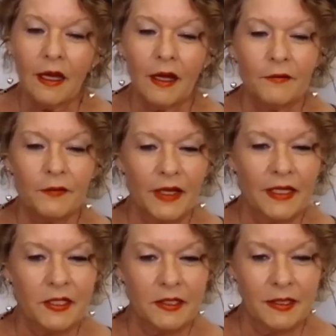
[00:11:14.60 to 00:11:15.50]
afraid
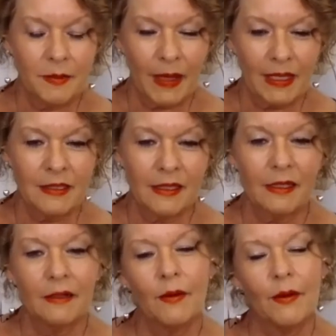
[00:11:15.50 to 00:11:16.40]
to spend
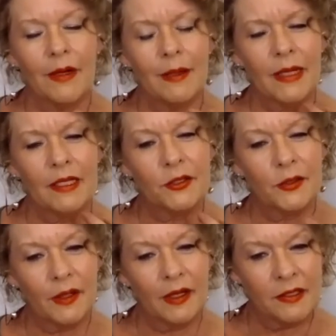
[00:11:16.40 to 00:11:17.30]
it, or am I
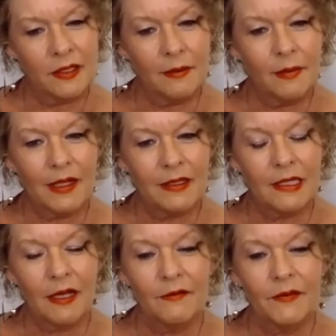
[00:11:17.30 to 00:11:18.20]
trusting
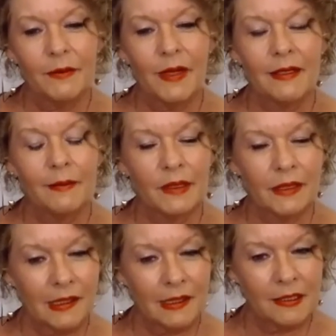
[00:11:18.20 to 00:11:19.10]
myself and my
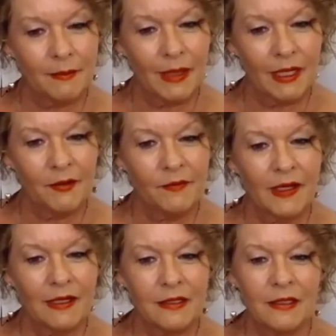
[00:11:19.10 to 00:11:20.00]
ability to
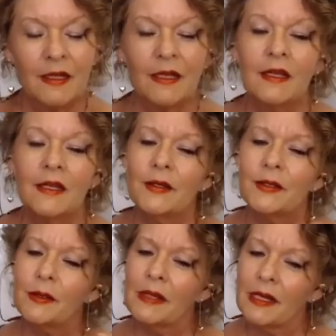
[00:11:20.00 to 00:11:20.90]
manifest
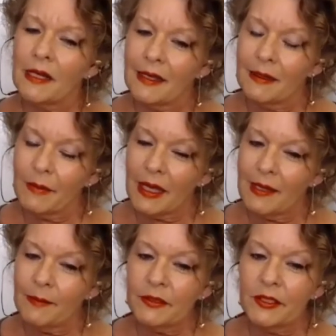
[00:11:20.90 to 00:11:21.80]
so that I am
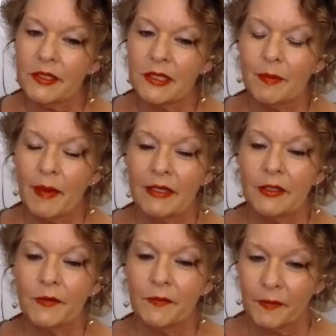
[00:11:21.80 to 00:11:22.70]
able to
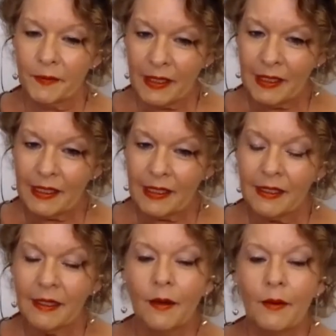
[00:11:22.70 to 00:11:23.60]
spend
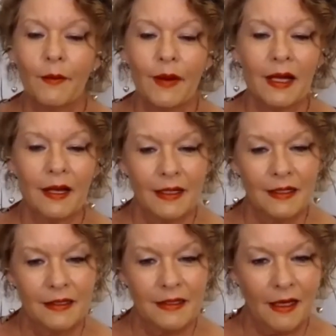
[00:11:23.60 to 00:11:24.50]
freely when I
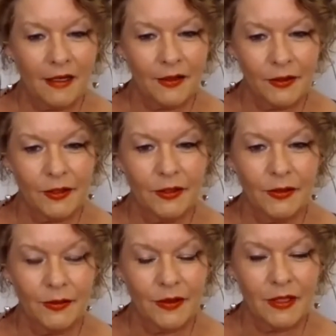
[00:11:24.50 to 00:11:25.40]
desire to
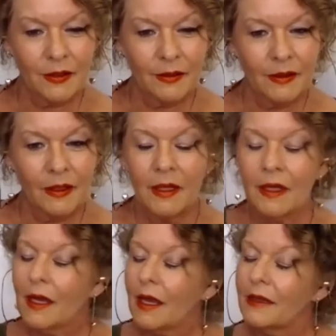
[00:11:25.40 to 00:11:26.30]
do so?
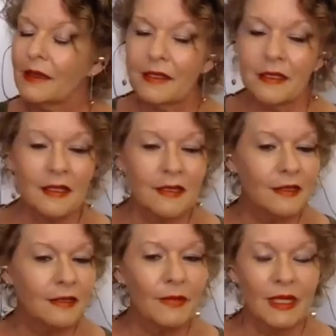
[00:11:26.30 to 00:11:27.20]
And this
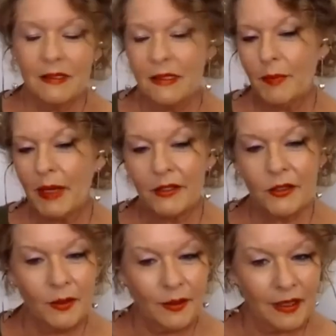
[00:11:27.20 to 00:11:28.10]
doesn't mean
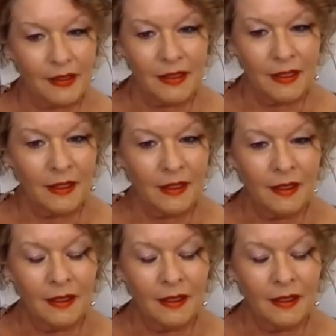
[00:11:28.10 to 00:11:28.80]
spend crazy.